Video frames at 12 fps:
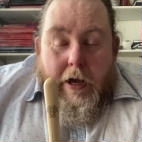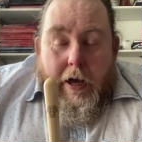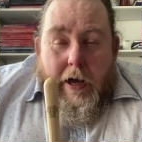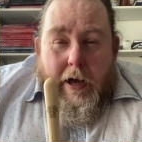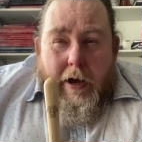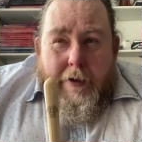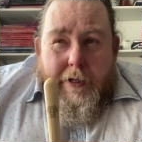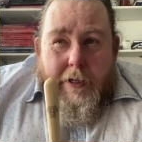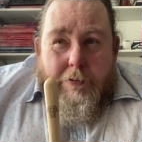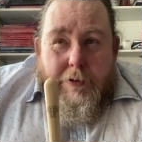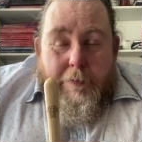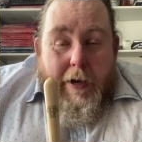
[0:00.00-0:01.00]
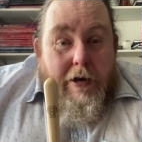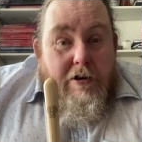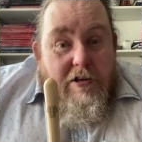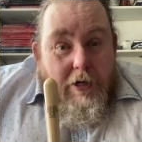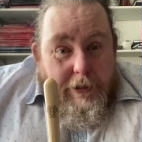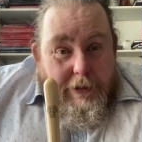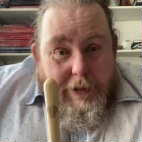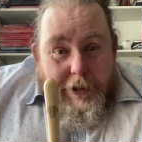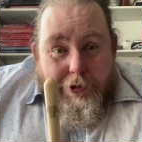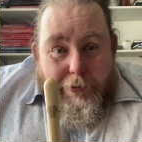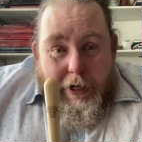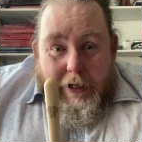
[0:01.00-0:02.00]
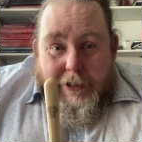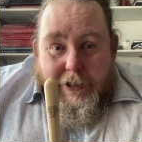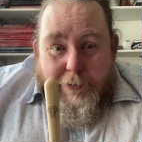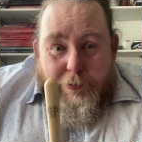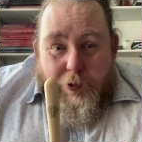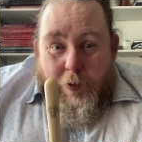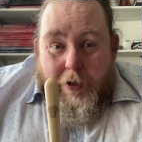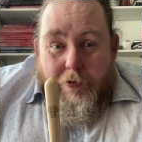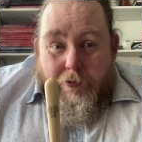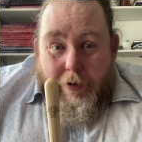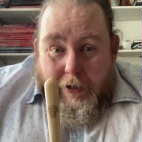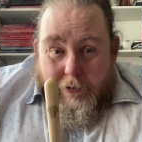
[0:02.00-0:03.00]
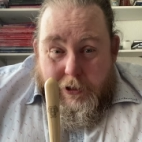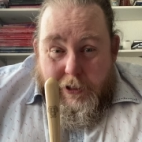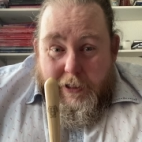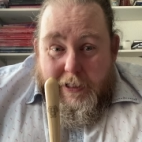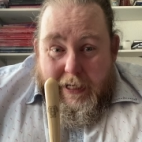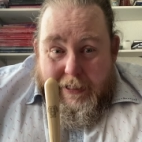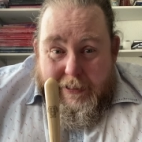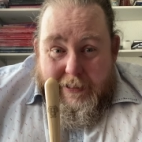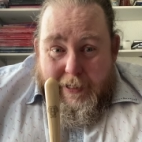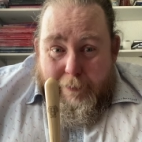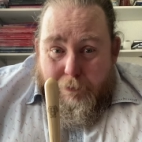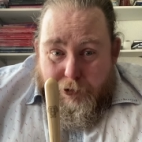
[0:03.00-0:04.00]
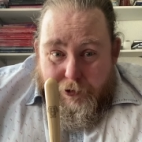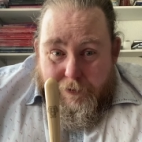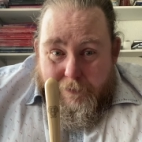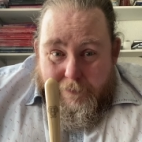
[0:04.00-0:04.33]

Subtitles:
I think it was about 93 items were granted that exemption,